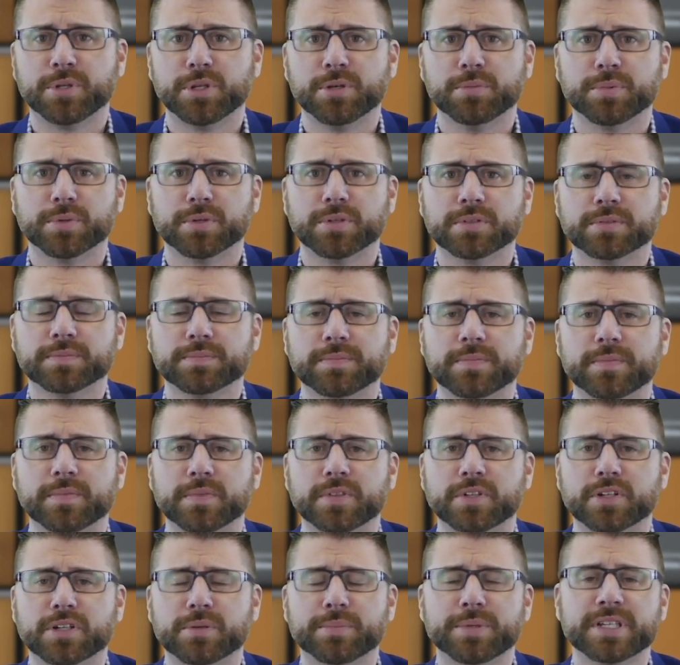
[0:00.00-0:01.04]
pupil.
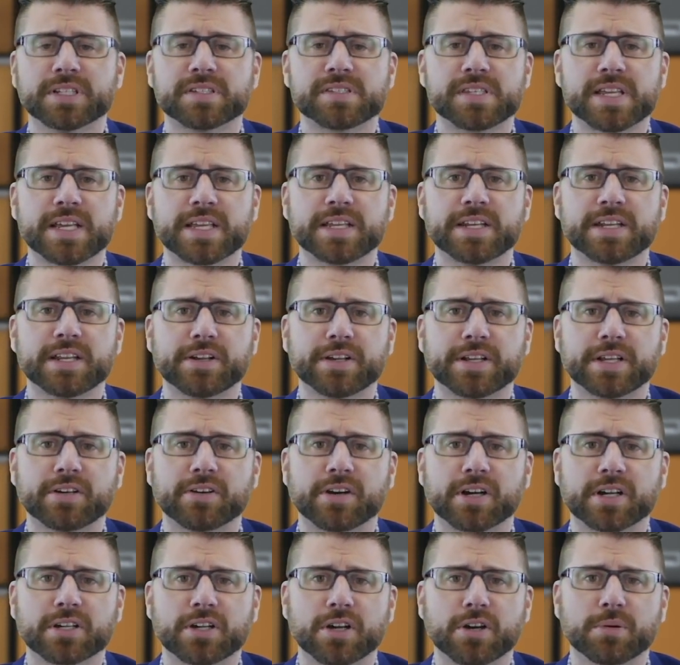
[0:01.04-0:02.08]
There can be a secondary
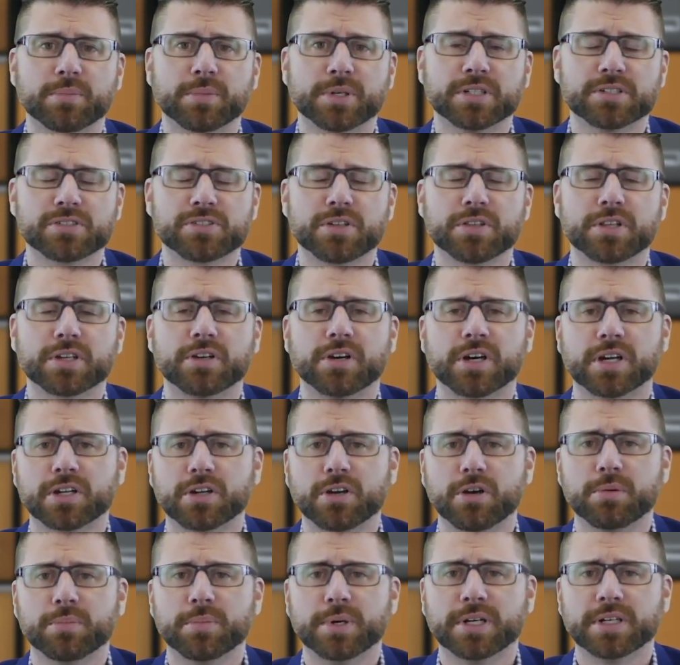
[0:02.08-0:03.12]
glaucoma, so the
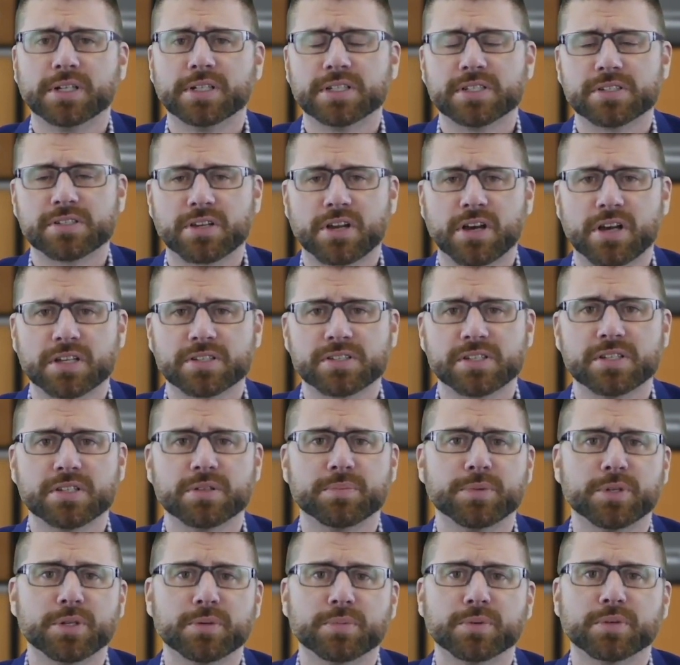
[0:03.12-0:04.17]
glaucoma is causing the
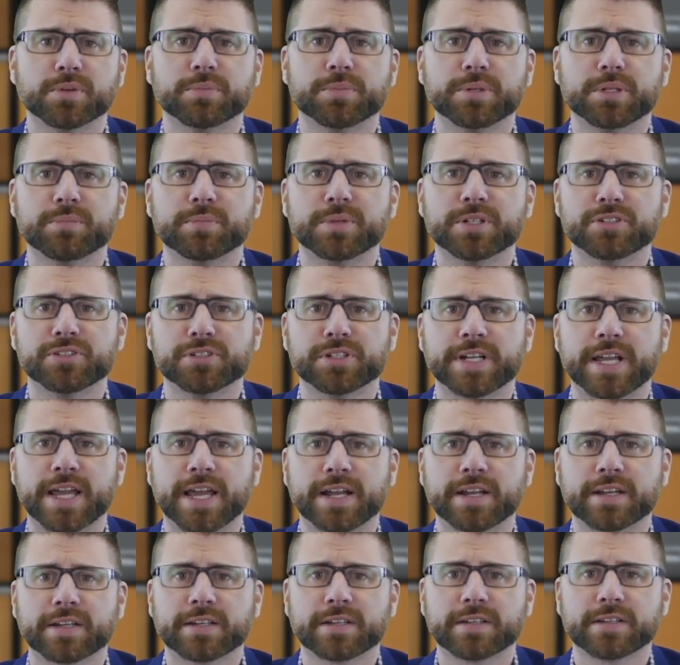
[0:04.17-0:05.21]
pupil to be
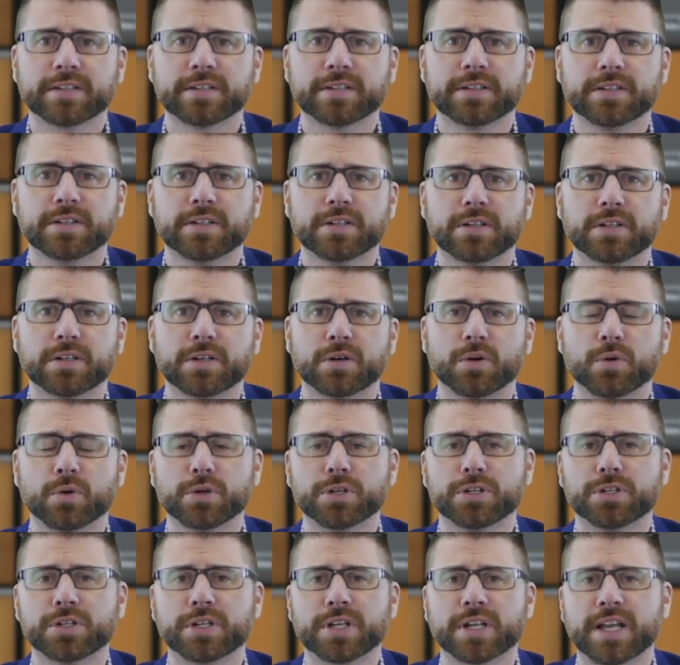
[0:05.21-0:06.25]
mydriatic. Or
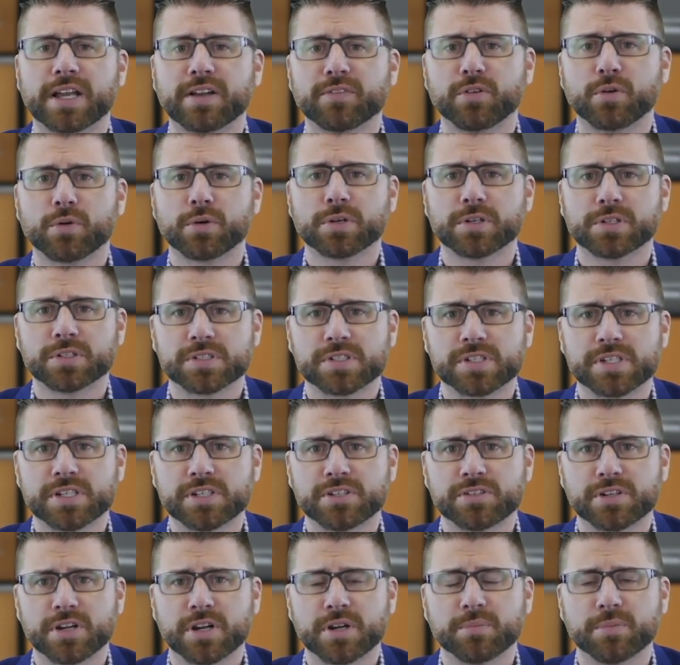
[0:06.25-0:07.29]
you could have Horner
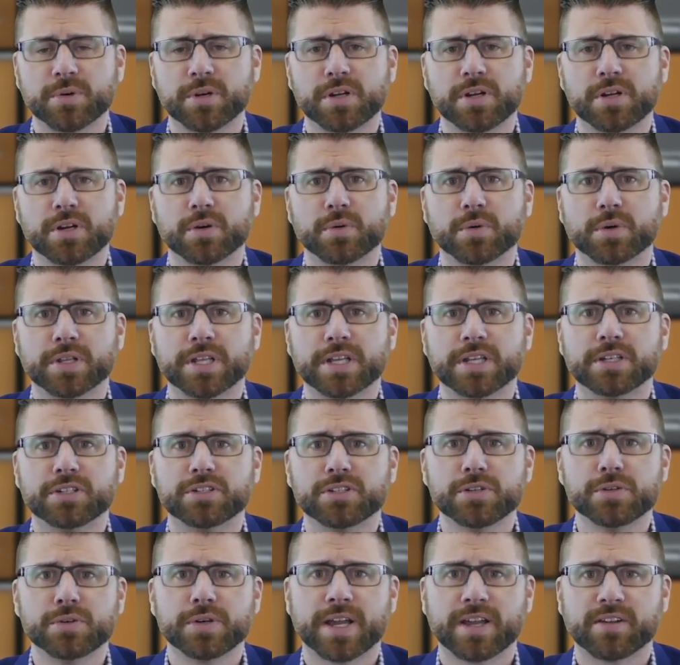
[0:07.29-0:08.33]
syndrome, where they
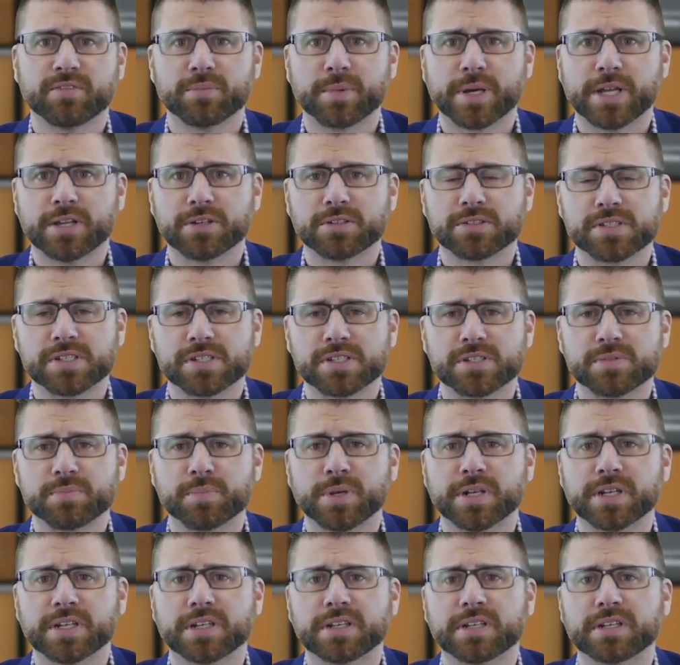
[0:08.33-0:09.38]
do have miosis,
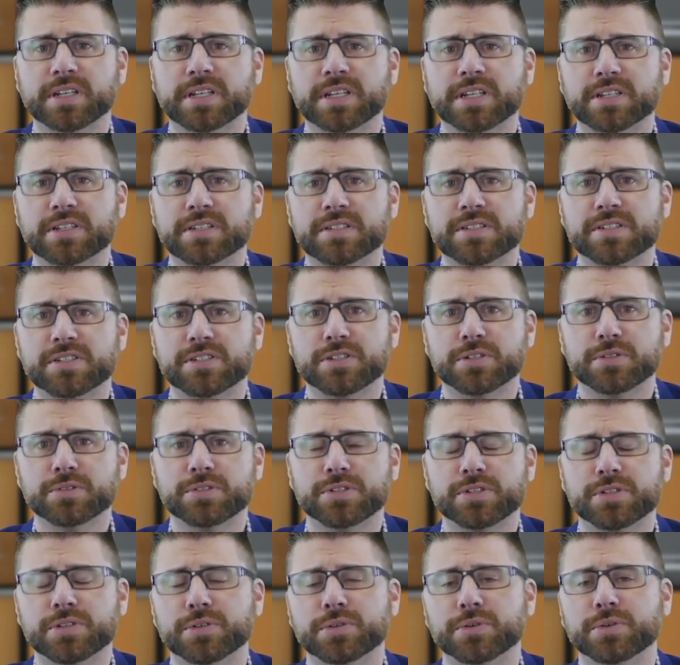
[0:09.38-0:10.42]
but it is due
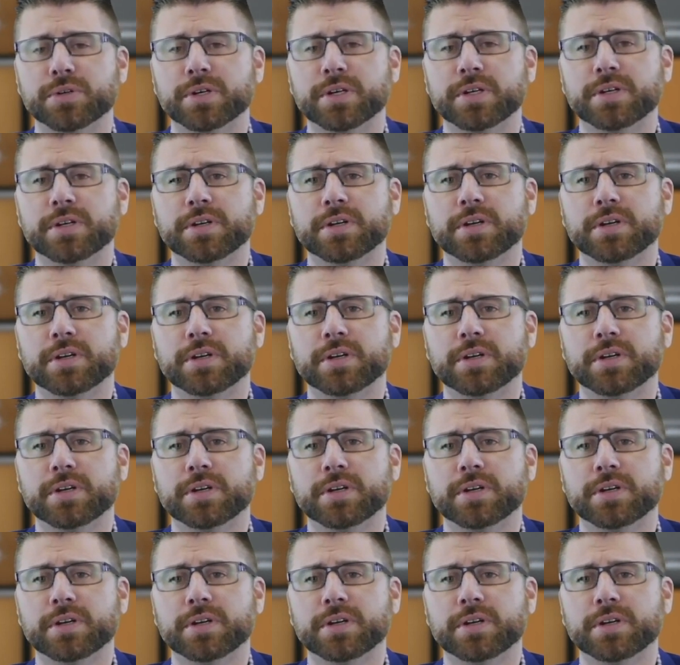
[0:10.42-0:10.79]
to